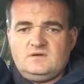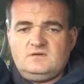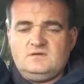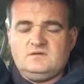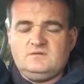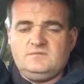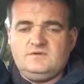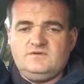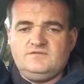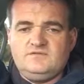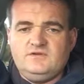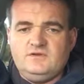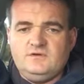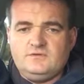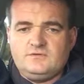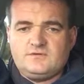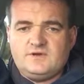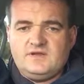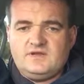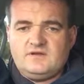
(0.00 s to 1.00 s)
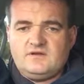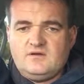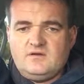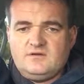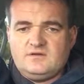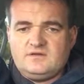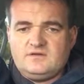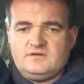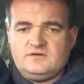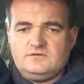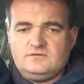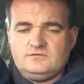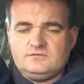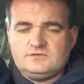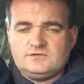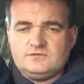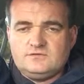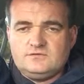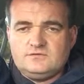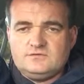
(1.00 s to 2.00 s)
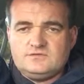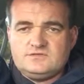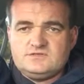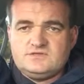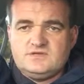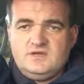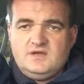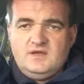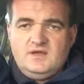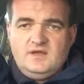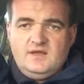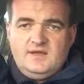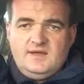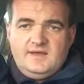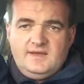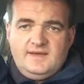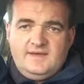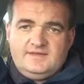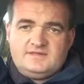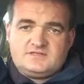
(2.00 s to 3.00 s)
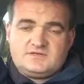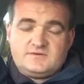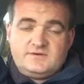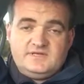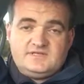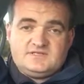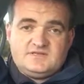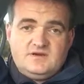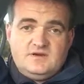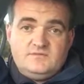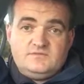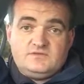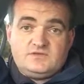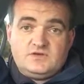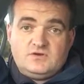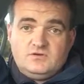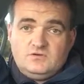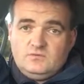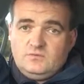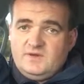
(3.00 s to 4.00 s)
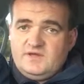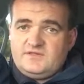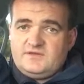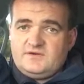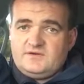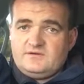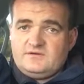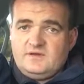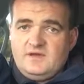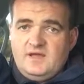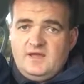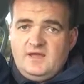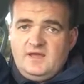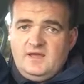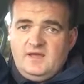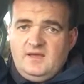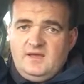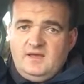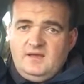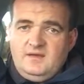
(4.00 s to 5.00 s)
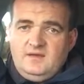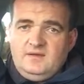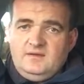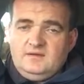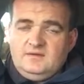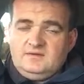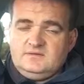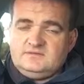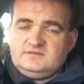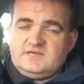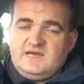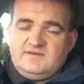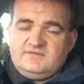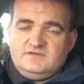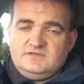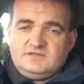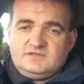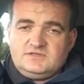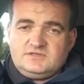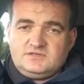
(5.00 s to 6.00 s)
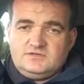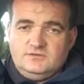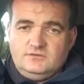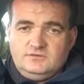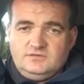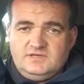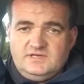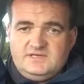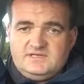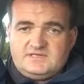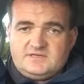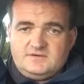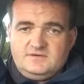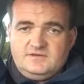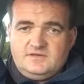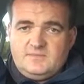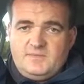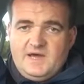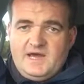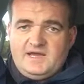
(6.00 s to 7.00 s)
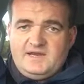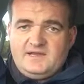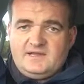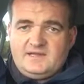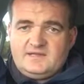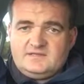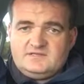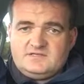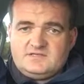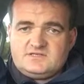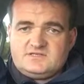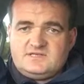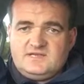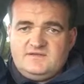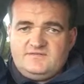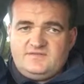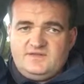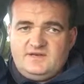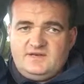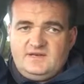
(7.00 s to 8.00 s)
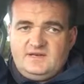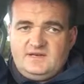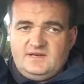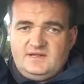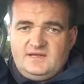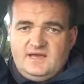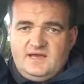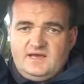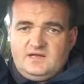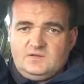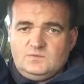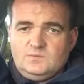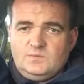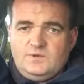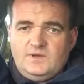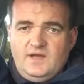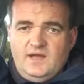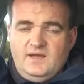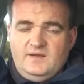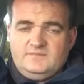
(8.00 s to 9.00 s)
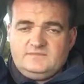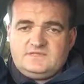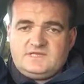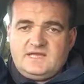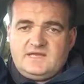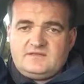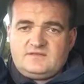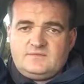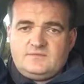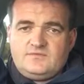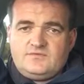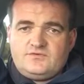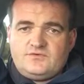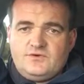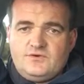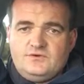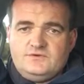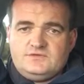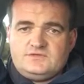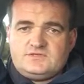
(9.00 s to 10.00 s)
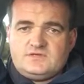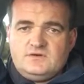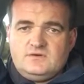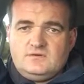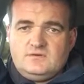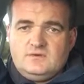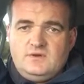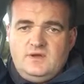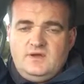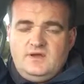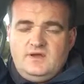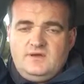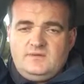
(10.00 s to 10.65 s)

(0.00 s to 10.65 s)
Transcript: little bit of a low-grade colic in an older horse. It's a great time, the cold weather, to have a look at your oldies that are in the paddock and just see if they need any help to get them through. So